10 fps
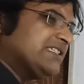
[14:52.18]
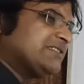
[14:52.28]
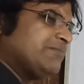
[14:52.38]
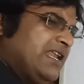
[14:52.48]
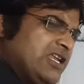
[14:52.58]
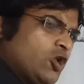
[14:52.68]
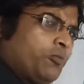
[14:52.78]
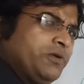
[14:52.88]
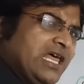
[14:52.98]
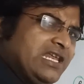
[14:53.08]
very
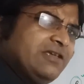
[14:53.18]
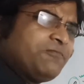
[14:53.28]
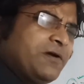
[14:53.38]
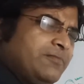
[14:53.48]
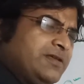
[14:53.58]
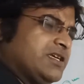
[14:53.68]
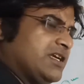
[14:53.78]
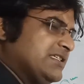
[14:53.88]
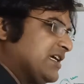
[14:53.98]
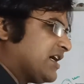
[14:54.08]
nominally, if I
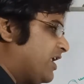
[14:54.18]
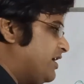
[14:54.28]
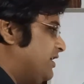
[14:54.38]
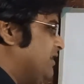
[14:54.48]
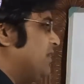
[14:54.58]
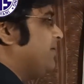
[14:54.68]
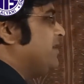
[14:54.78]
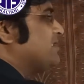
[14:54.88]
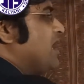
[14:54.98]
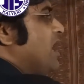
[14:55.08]
increase the current in the
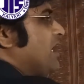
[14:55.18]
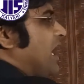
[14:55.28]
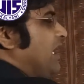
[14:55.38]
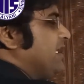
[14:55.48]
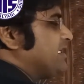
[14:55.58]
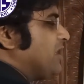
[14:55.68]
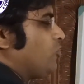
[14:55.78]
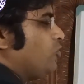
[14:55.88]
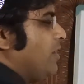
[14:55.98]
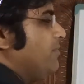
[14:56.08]
base, collector
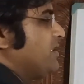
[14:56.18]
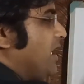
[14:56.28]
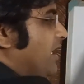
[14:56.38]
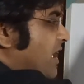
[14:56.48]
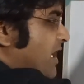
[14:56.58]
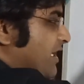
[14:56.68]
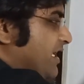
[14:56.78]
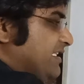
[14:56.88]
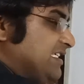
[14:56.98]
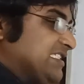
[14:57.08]
to emitter
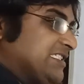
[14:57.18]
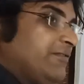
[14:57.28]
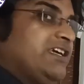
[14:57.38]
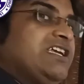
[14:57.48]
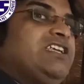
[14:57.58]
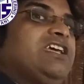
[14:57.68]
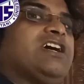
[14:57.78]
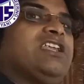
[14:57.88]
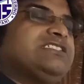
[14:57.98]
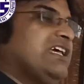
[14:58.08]
resistivity
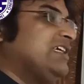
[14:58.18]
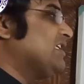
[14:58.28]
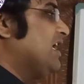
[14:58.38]
decreases,